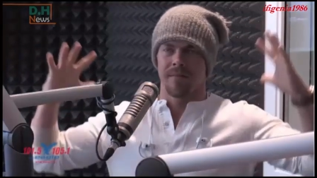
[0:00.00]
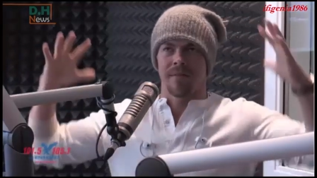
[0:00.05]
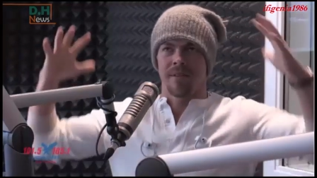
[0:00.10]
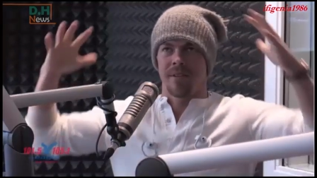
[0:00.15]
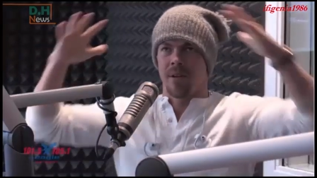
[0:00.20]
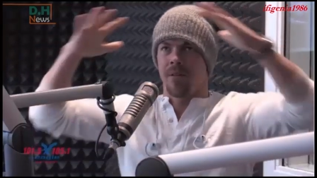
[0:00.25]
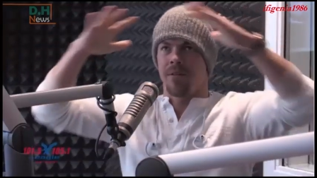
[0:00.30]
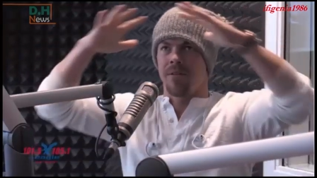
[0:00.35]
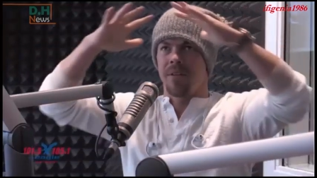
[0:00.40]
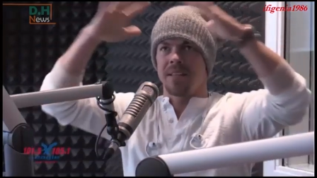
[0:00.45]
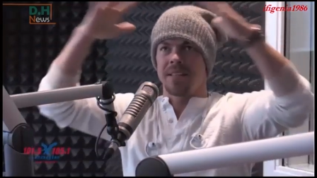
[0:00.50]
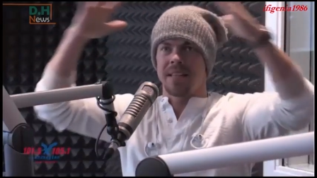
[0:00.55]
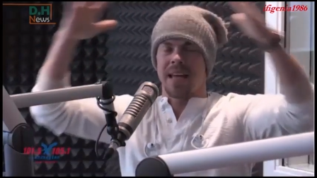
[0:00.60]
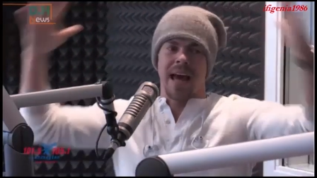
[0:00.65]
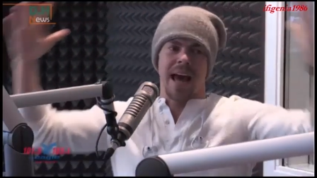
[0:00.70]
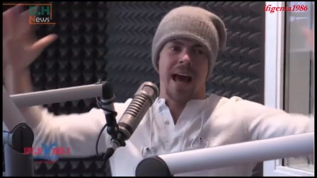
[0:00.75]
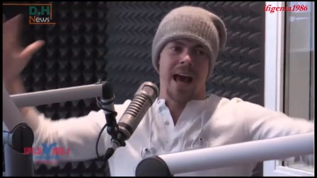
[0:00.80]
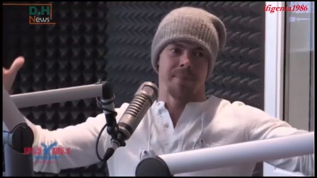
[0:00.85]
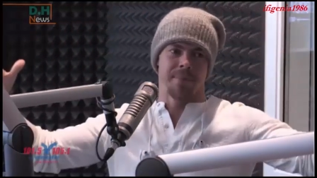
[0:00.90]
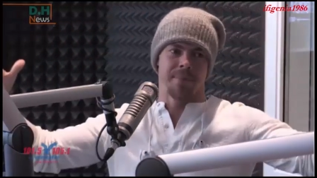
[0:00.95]
you know, things that
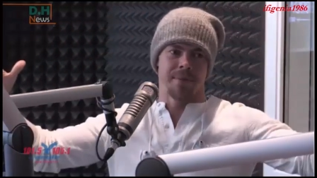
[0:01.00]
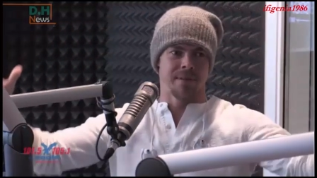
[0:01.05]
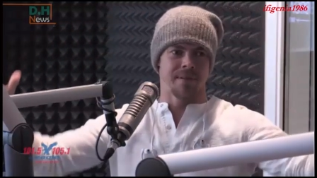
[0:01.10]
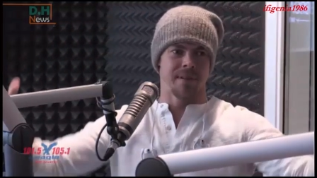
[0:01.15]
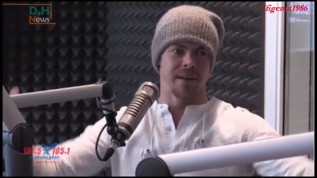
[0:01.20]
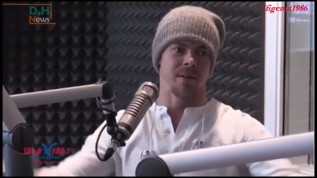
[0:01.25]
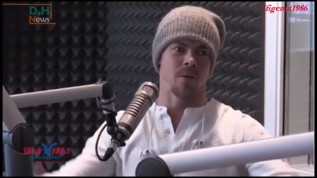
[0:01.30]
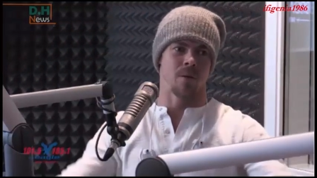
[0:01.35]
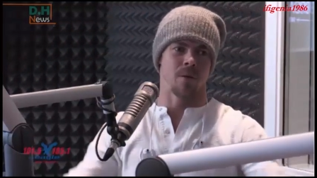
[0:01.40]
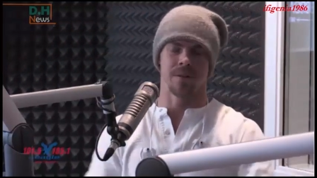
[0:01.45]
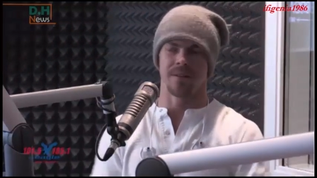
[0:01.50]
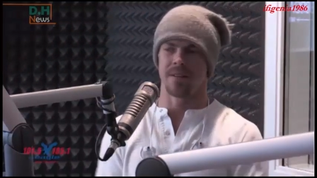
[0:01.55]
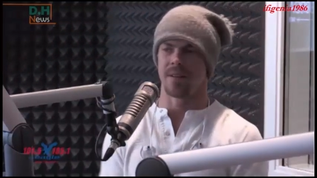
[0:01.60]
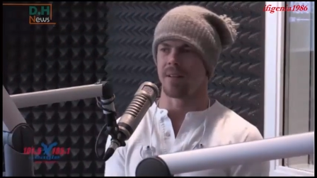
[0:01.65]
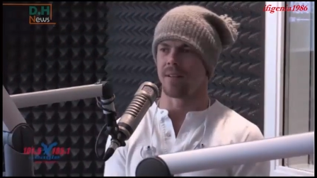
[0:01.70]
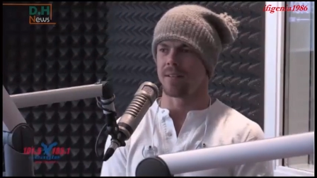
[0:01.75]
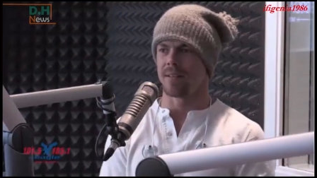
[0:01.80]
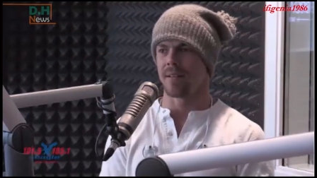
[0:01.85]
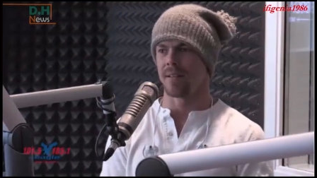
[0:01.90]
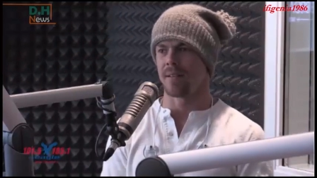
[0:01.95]
happen in order
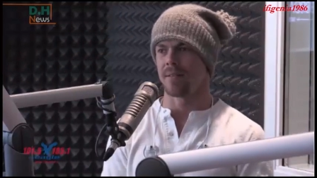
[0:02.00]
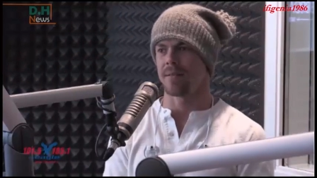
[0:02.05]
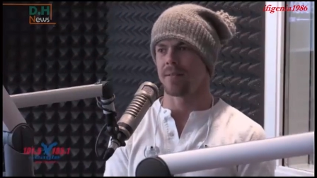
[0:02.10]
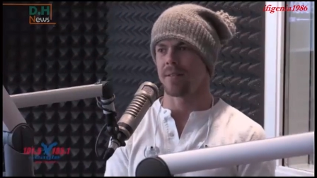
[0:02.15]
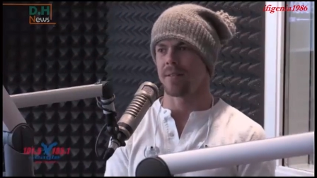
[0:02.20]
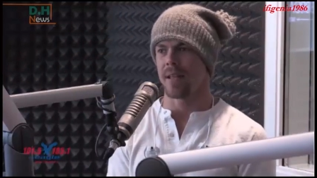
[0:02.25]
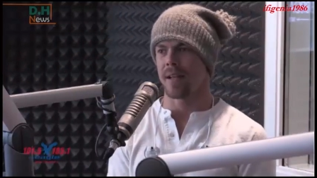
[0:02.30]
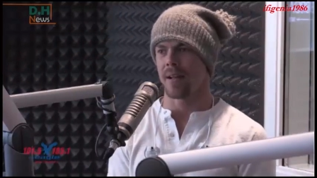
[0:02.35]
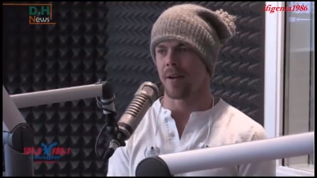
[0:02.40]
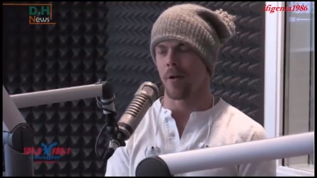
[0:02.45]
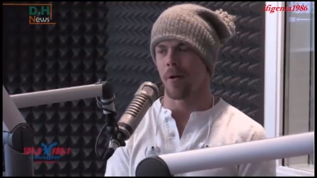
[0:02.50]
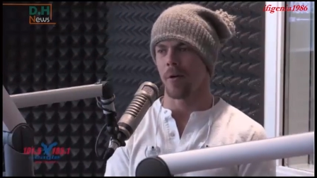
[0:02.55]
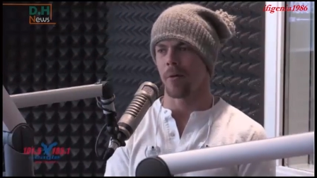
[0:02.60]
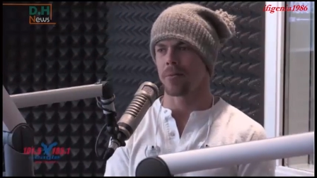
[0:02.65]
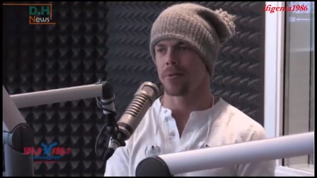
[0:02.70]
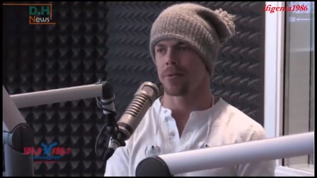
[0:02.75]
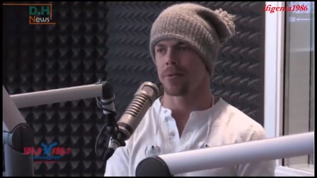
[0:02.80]
to take it home.